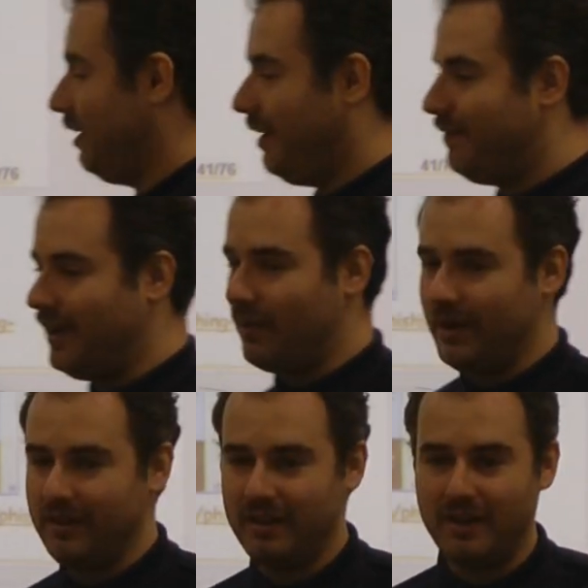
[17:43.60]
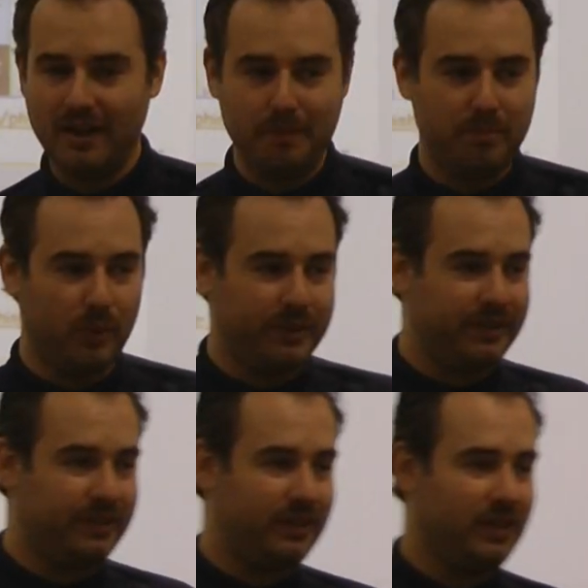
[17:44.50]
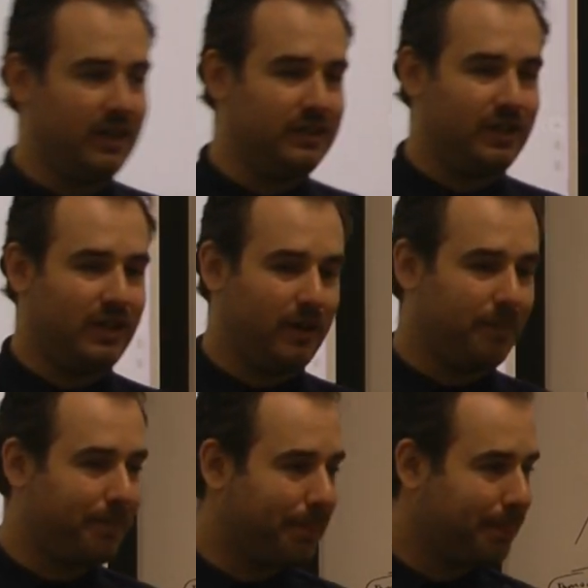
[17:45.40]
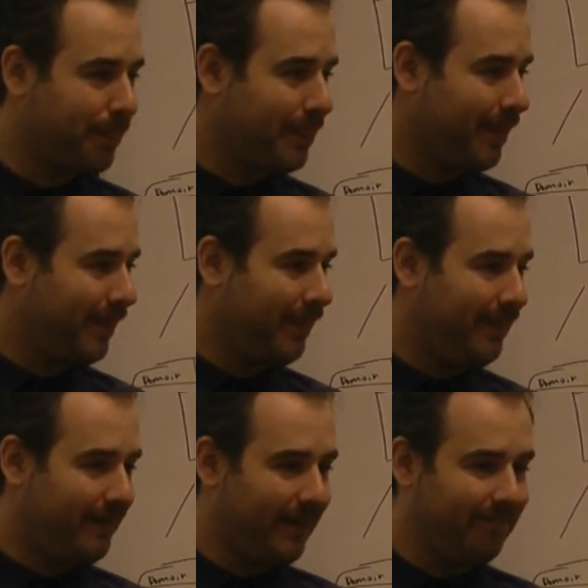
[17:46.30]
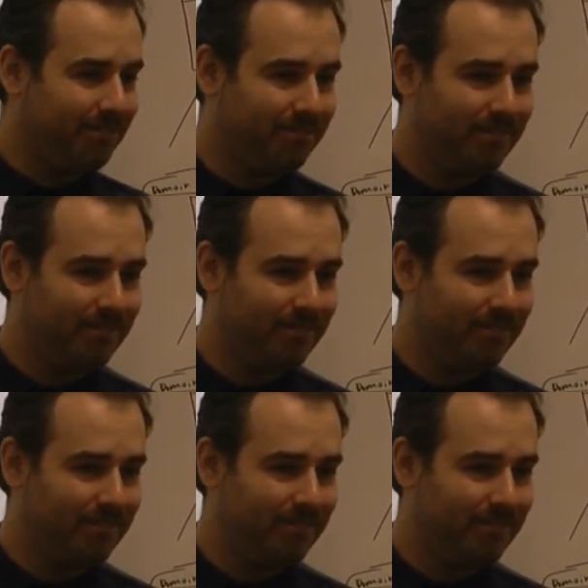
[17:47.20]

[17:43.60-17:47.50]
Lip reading: a very potent technique. Okay?